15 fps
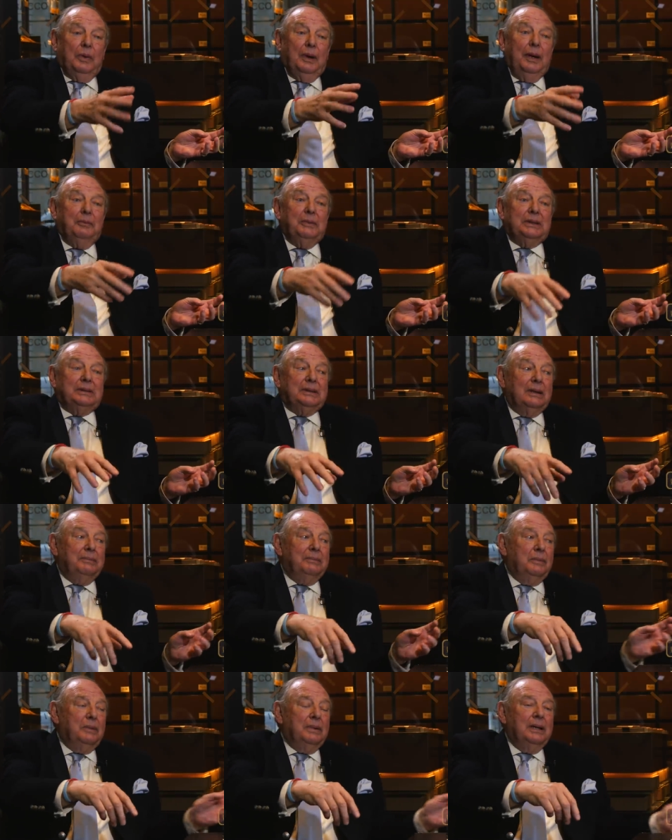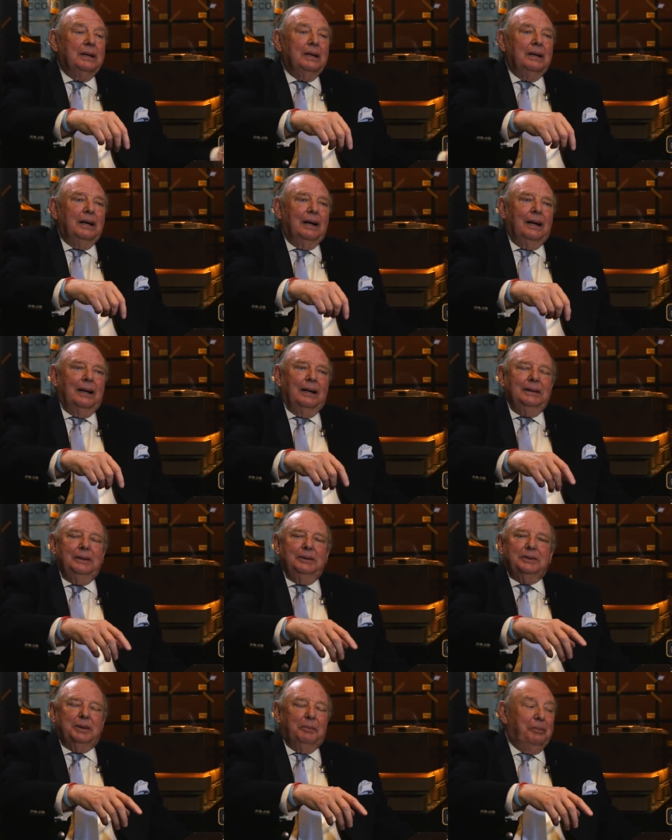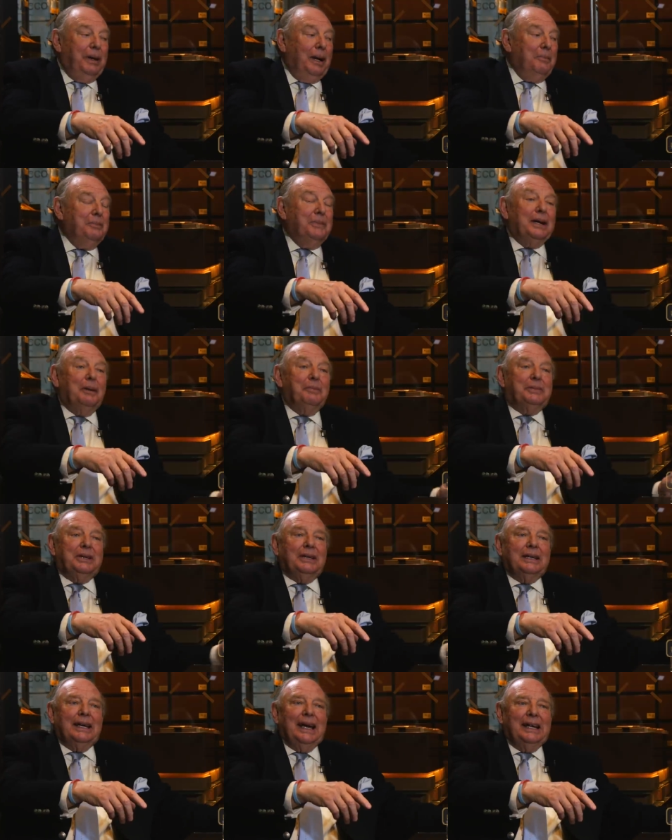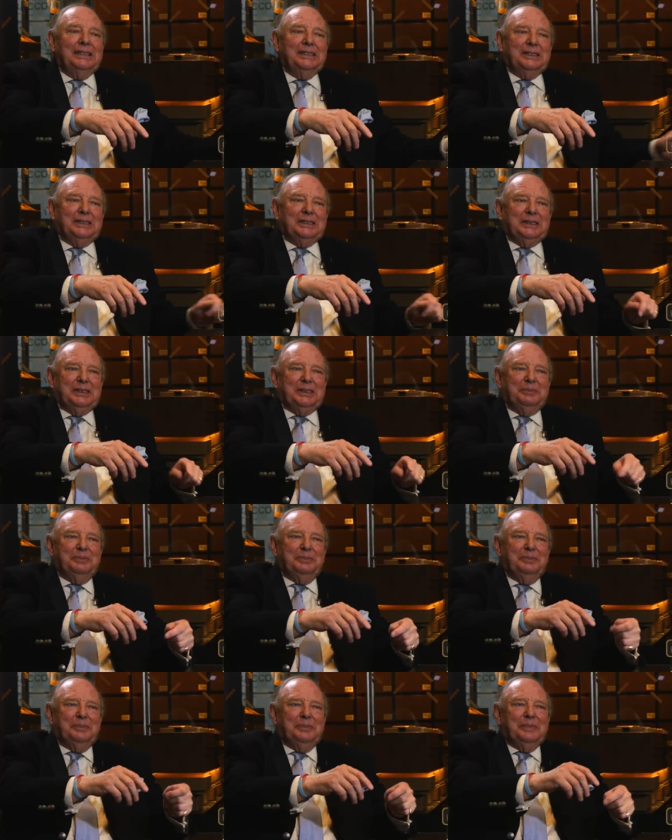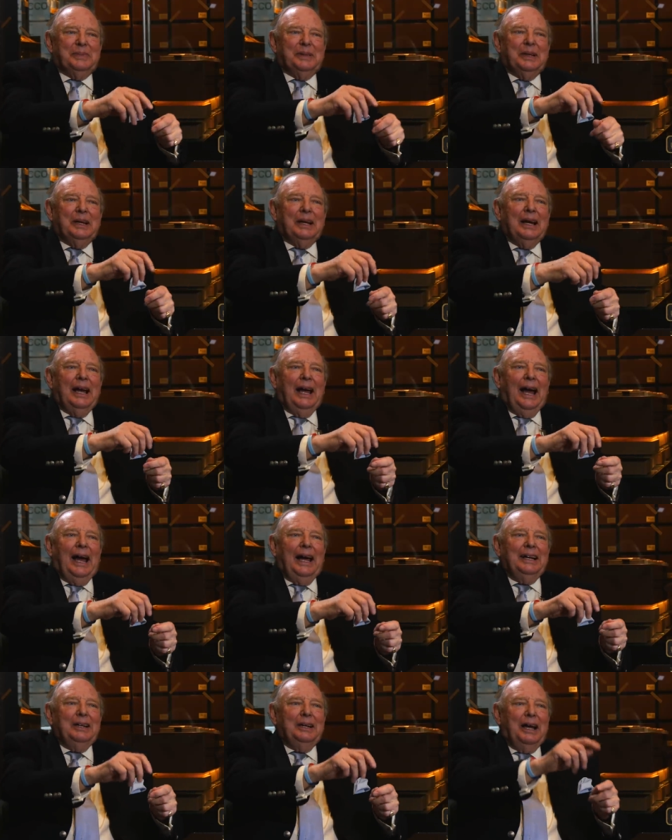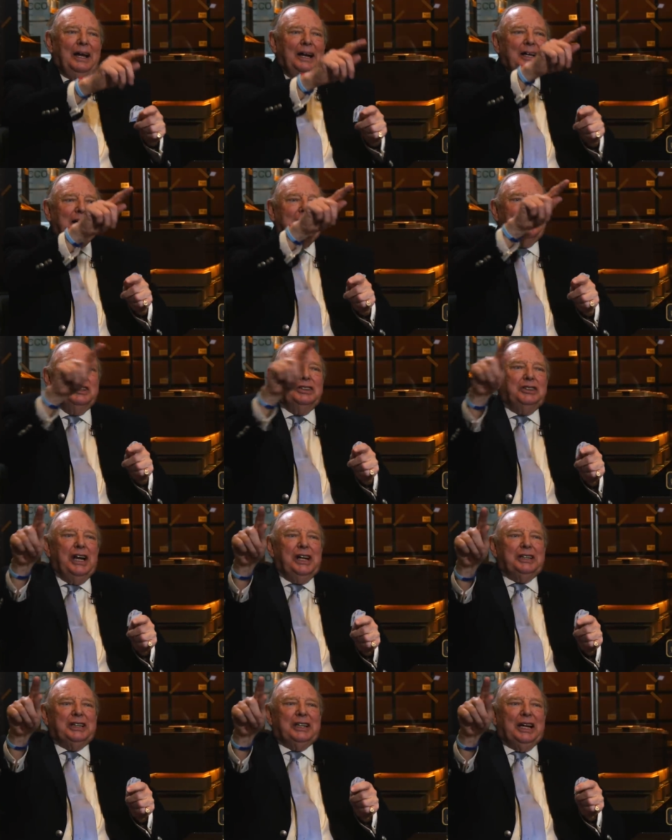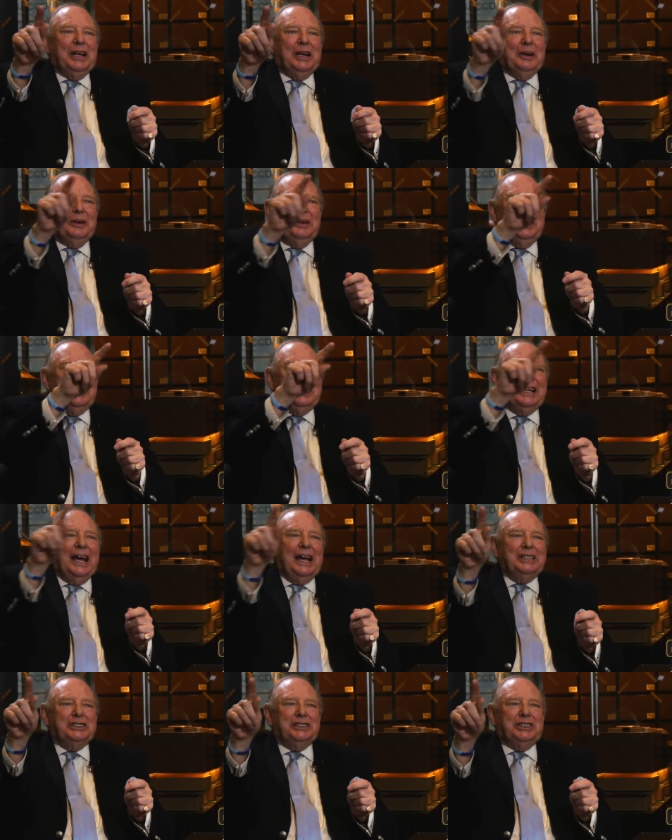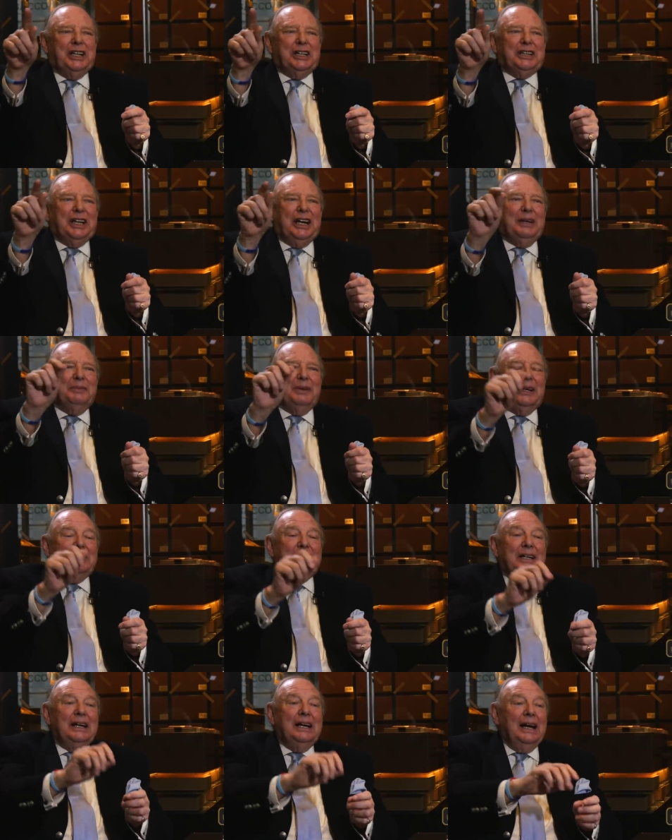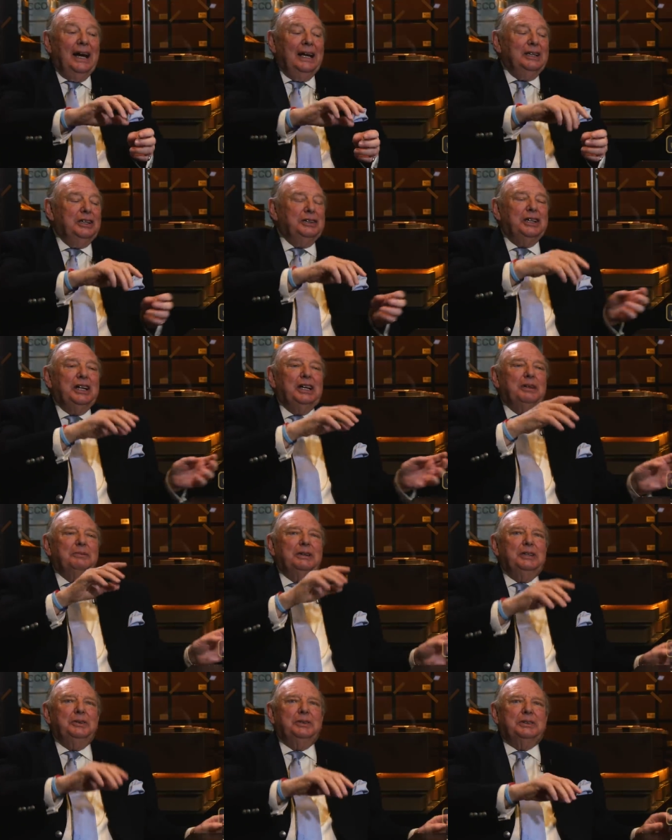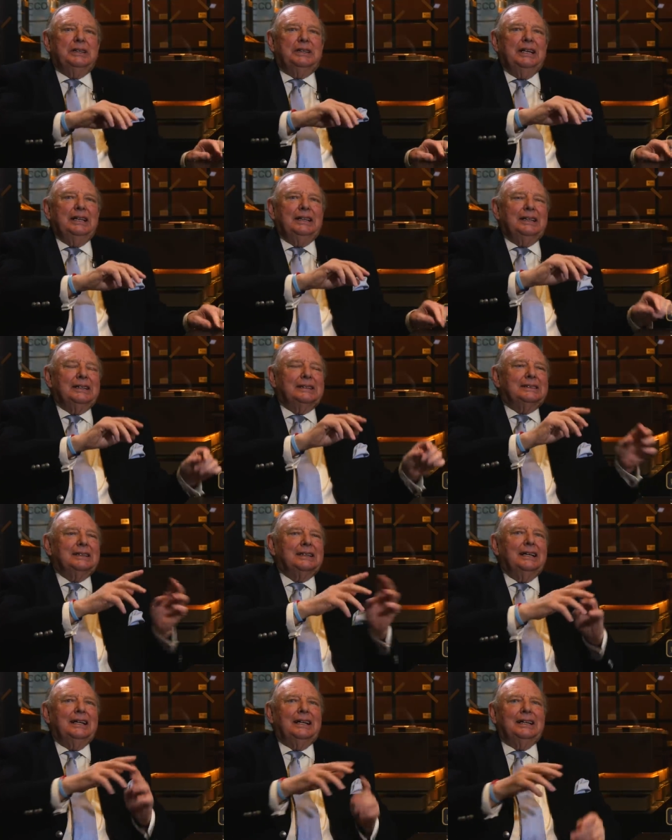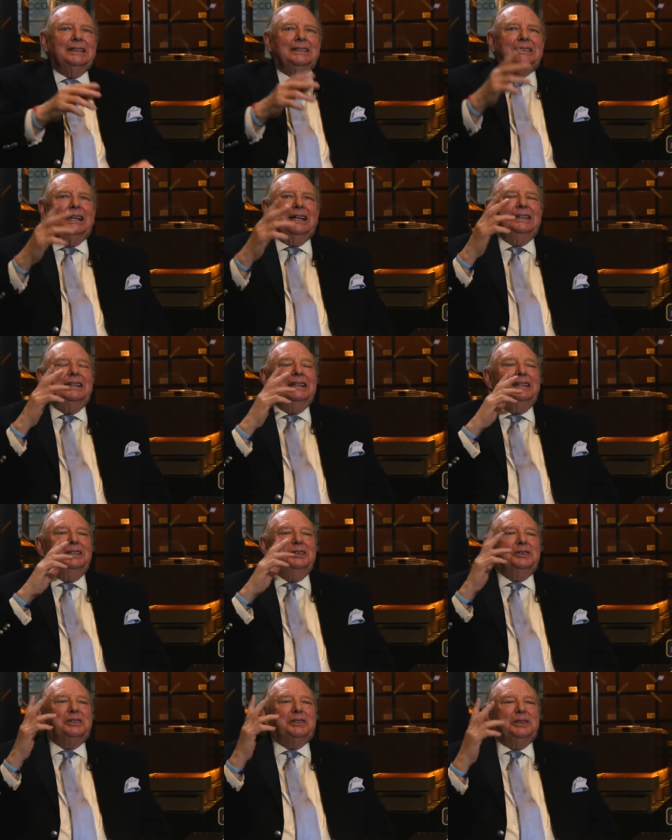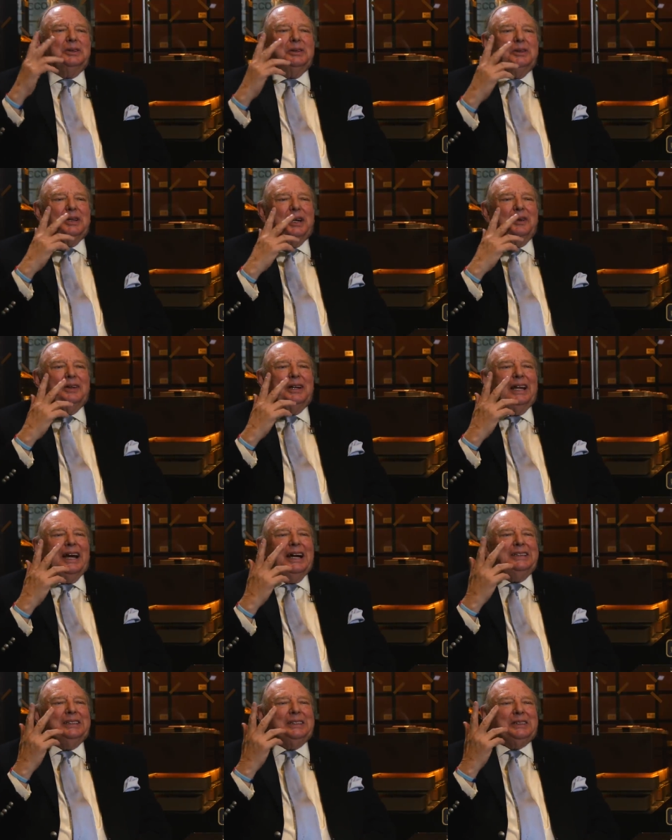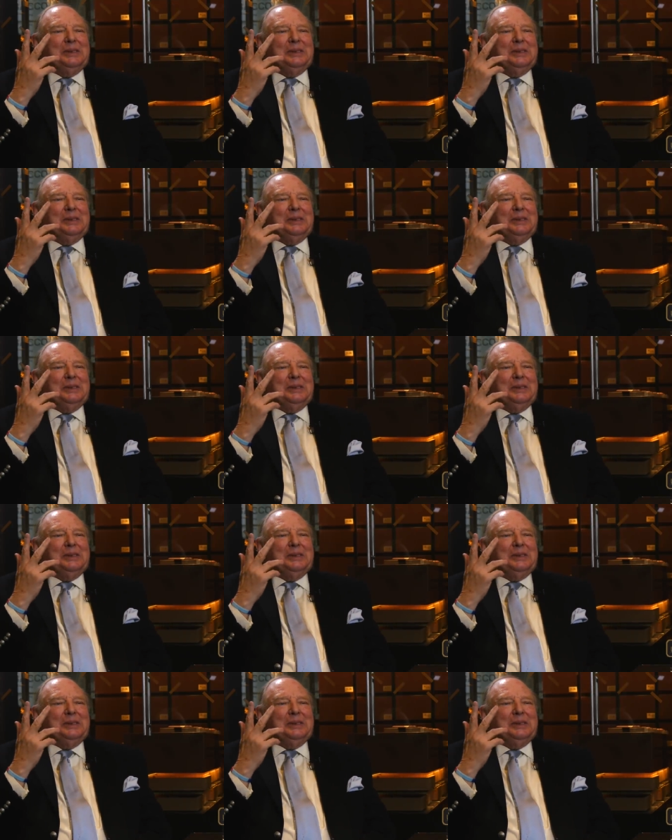it was um, I used, plumbed up to the gas. Oh, goodness. Oh, and right. a little jet, little gas jet came yes. out. And the gentlemen used to take their cigars and then used to go and light it.